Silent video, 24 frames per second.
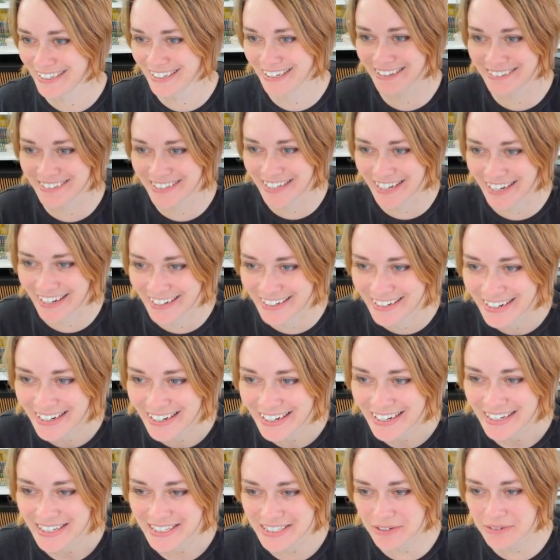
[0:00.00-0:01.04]
Okay,
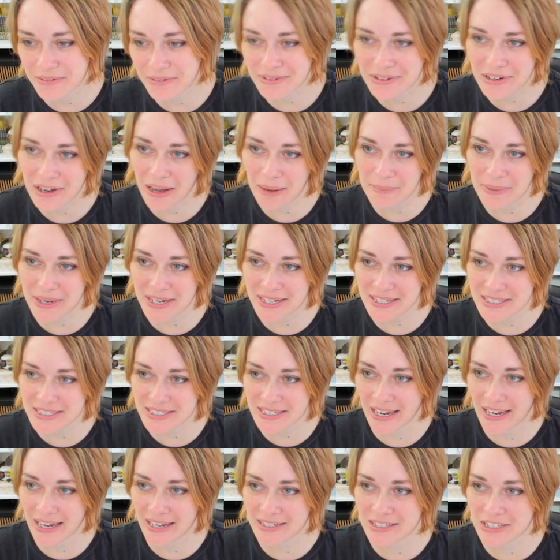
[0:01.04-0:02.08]
so comics and